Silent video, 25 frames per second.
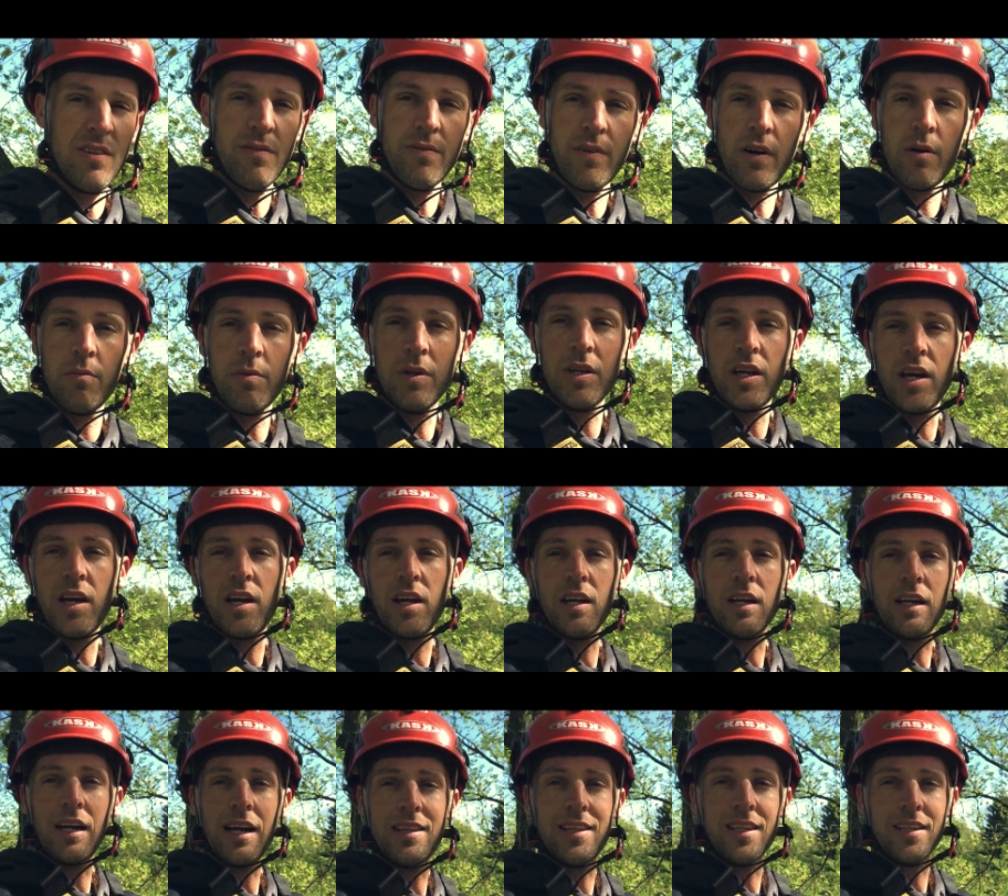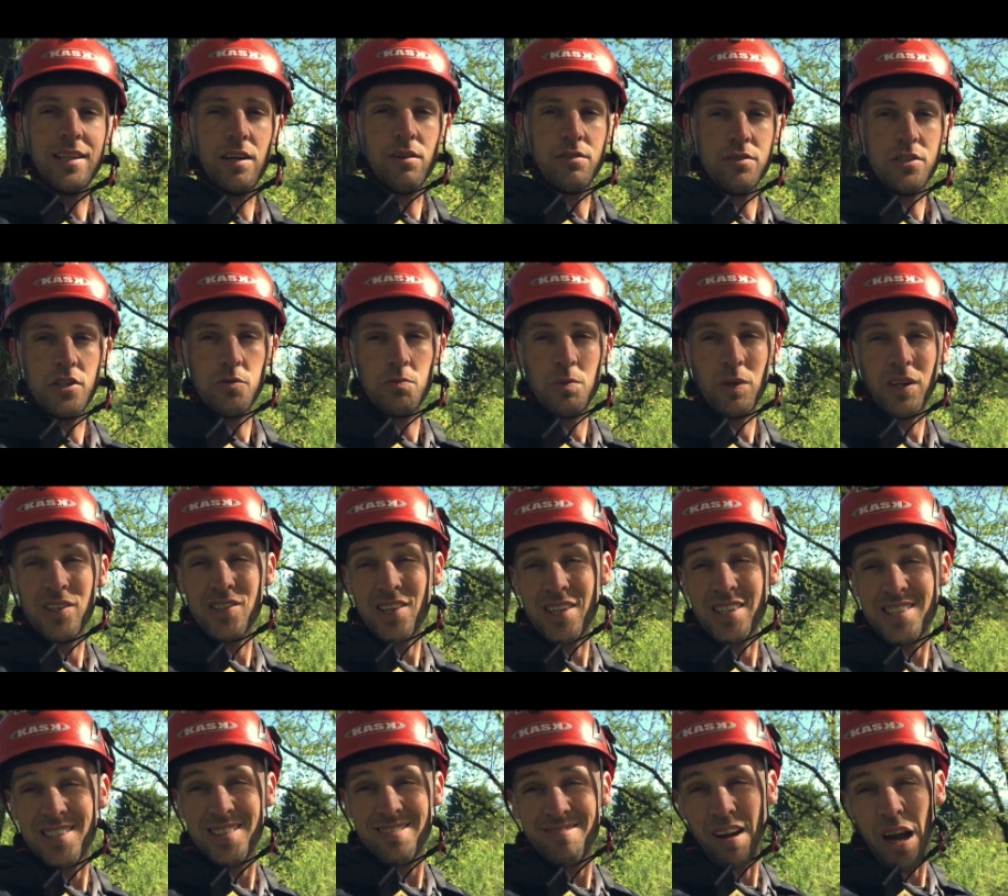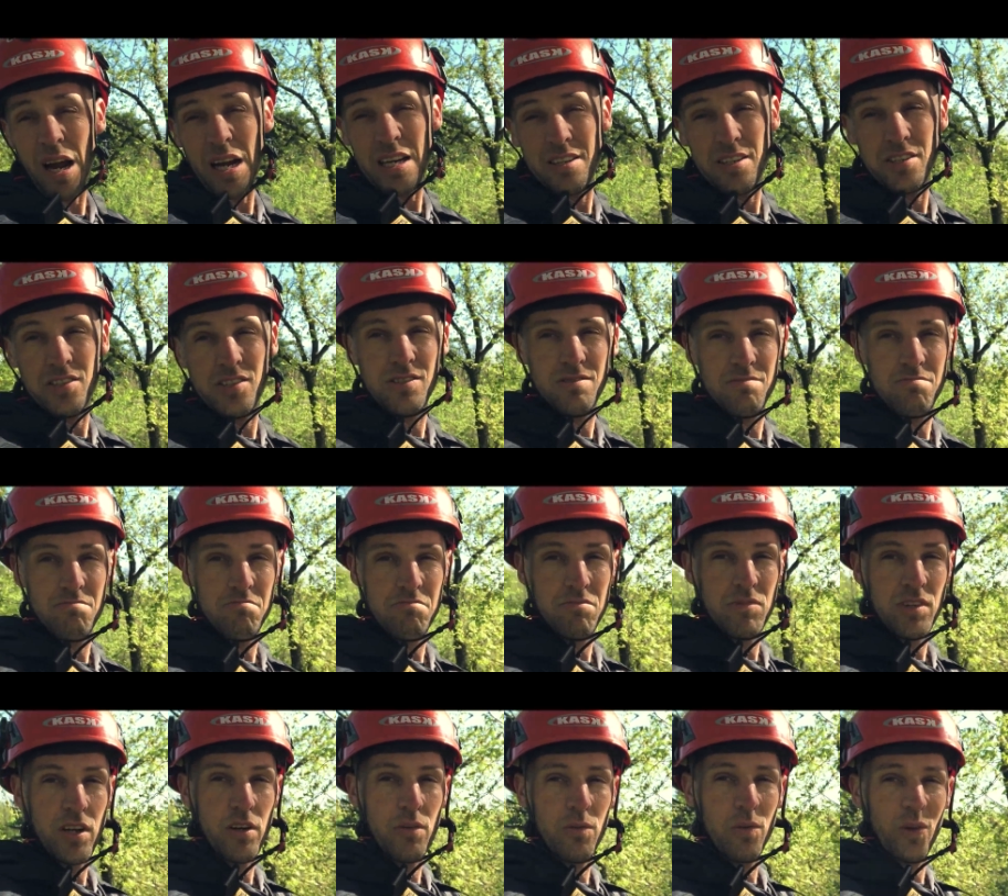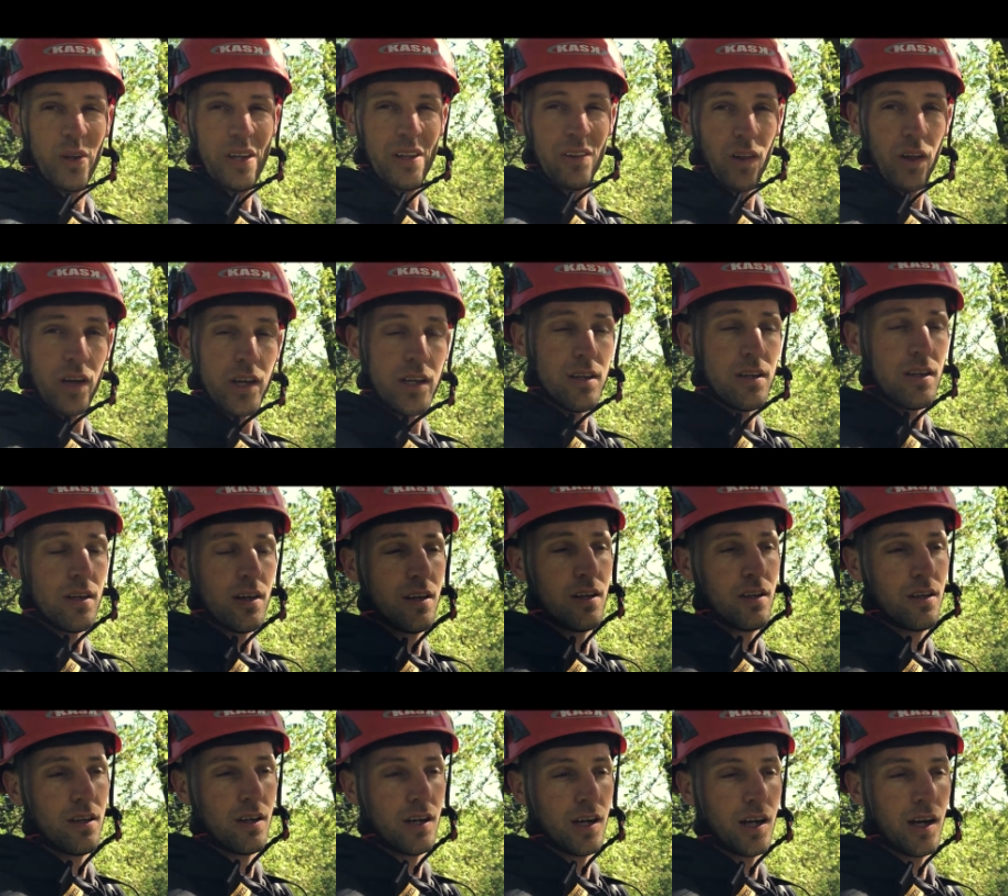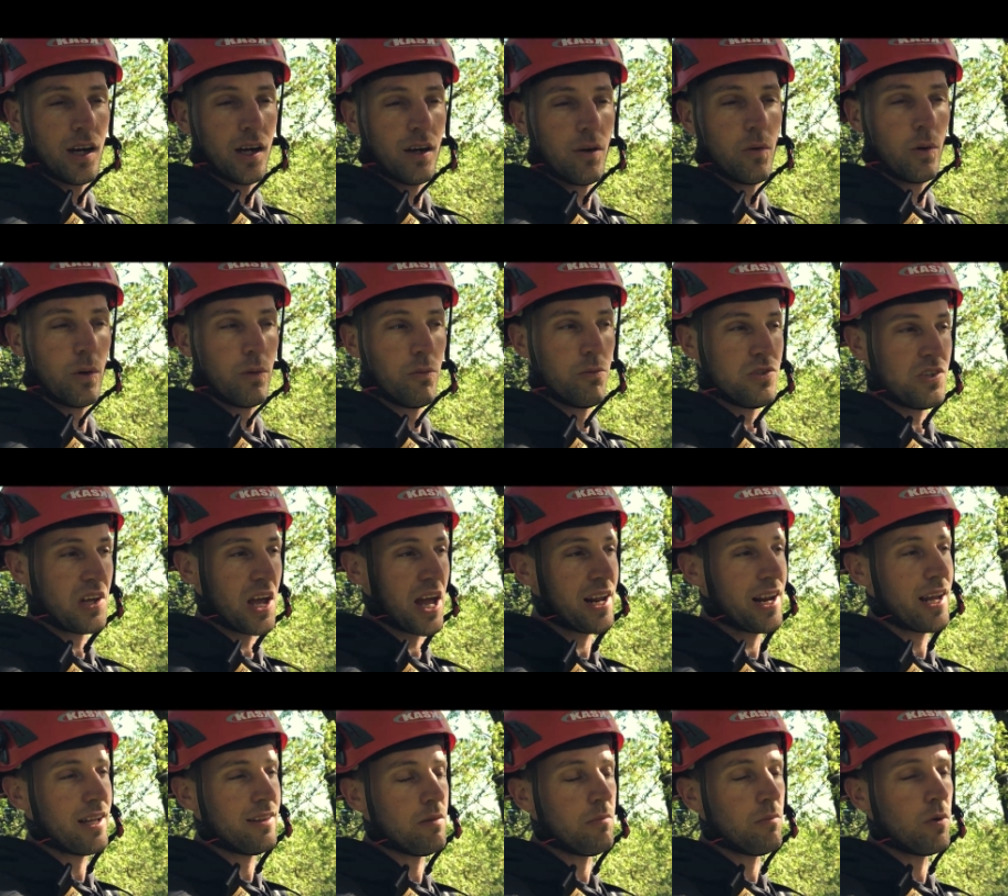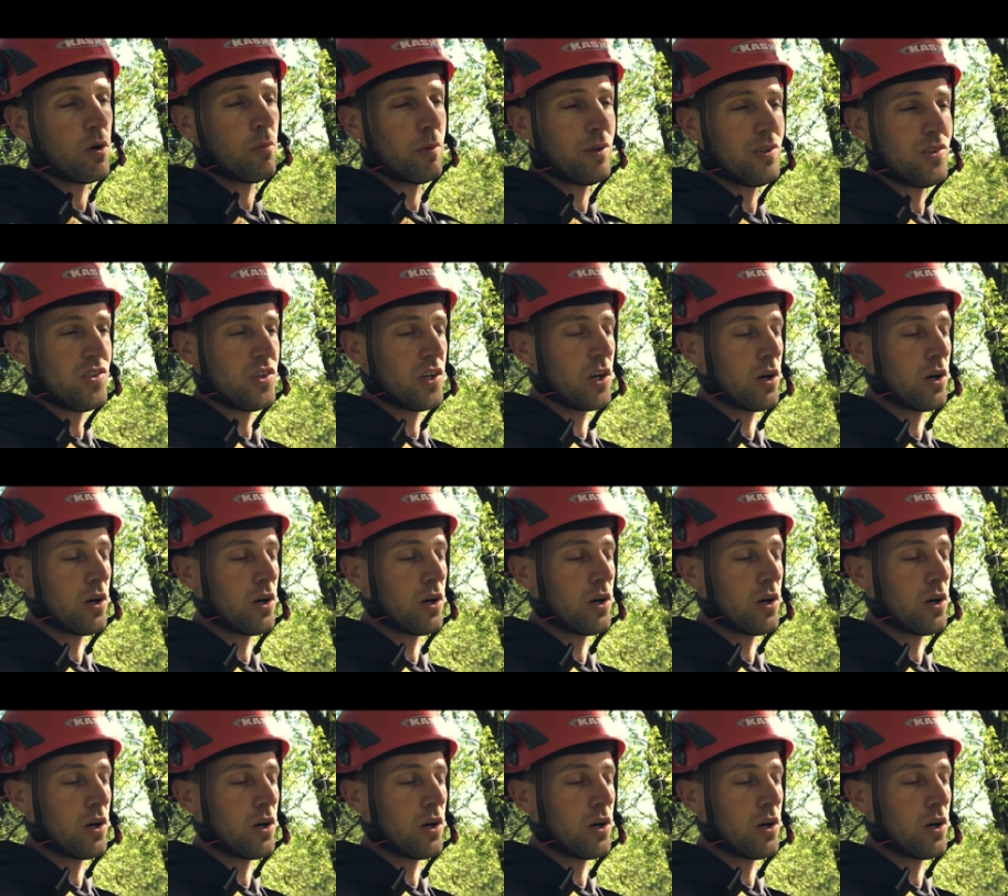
was in the very beginning. I think that was just because I just didn't really like where it was at the moment.